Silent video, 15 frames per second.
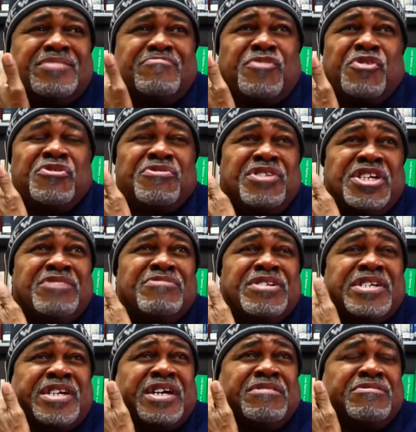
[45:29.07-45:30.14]
Mono and Lee were
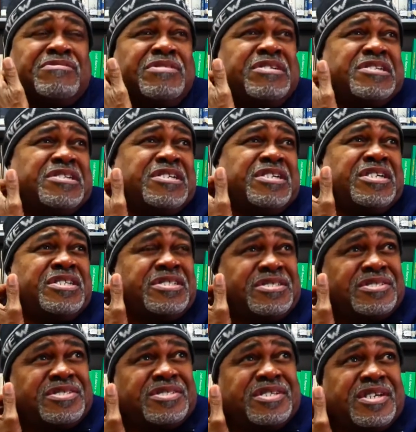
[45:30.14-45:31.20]
together
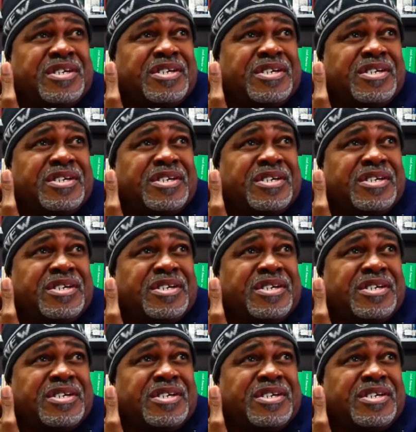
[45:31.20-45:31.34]
and,